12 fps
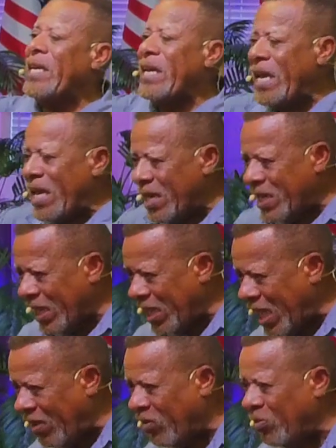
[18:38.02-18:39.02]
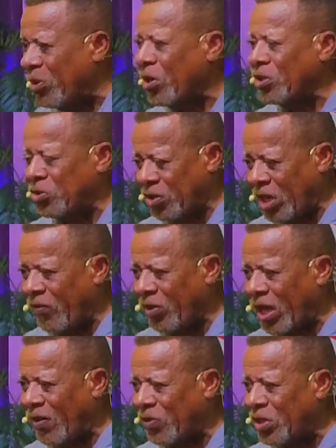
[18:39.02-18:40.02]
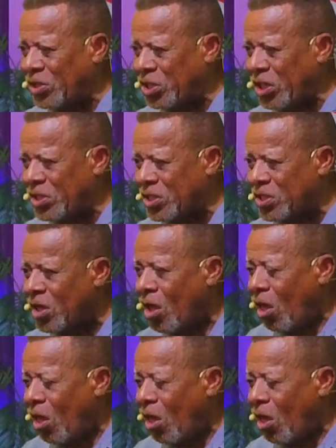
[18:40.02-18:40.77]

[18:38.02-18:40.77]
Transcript: into heaven because you gave your life to Jesus,